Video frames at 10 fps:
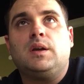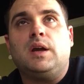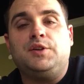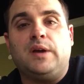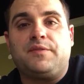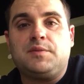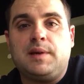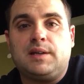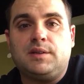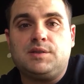And you have to
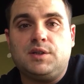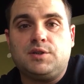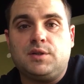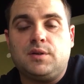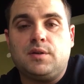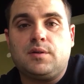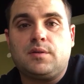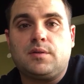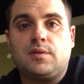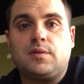make a decision.
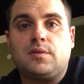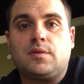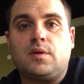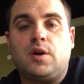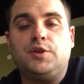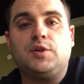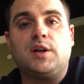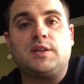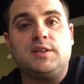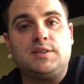Are you
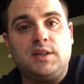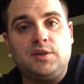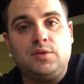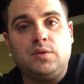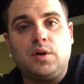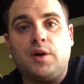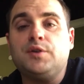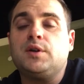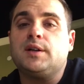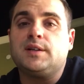going to continue? Are
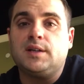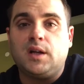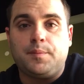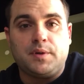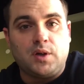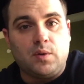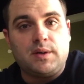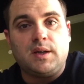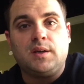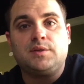you going to get up and go
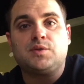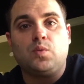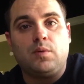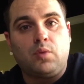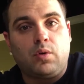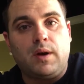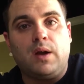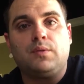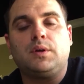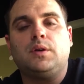again, just one more
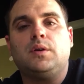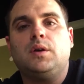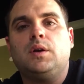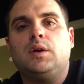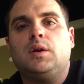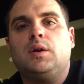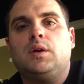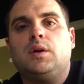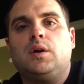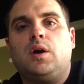round?
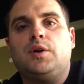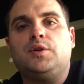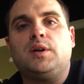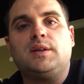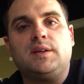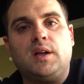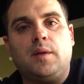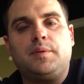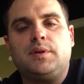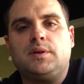Are you going to get
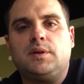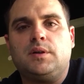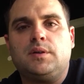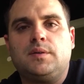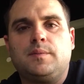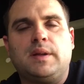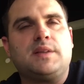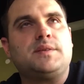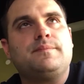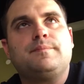up? Man,
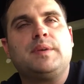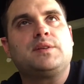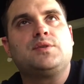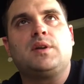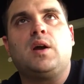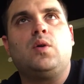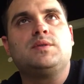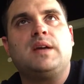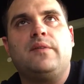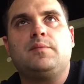that's a picture that I
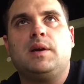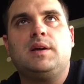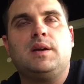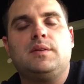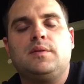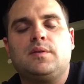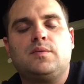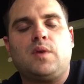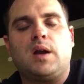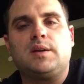always have in my head.
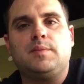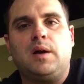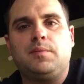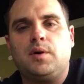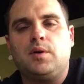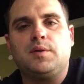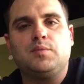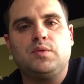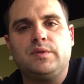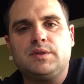Rocky Balboa, the
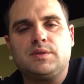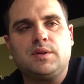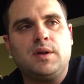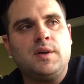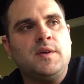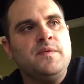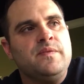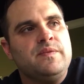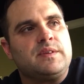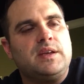movies.
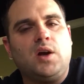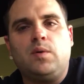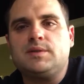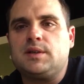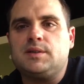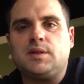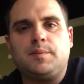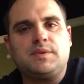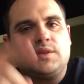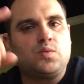He always gets up,
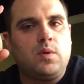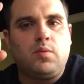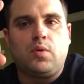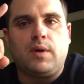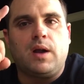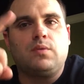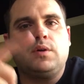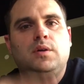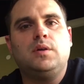he says, one more round.